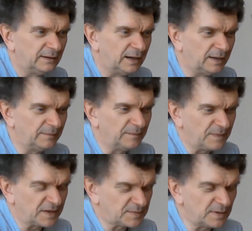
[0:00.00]
The
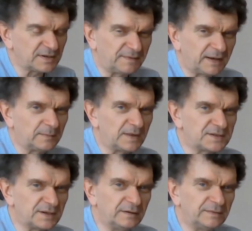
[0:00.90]
experience I've had with
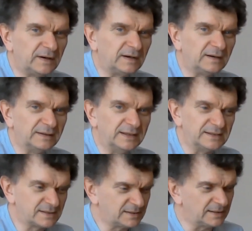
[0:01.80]
this so far
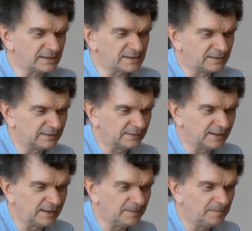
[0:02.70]
is that
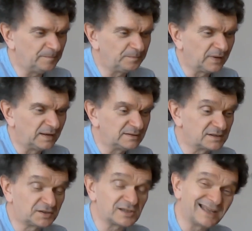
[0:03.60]

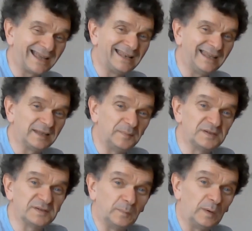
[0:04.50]
it's just like any other
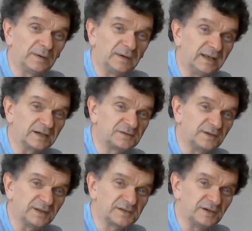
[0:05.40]
piece of modern
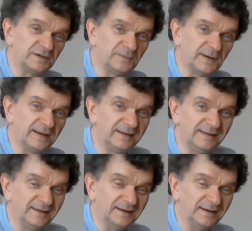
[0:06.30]
electronic software.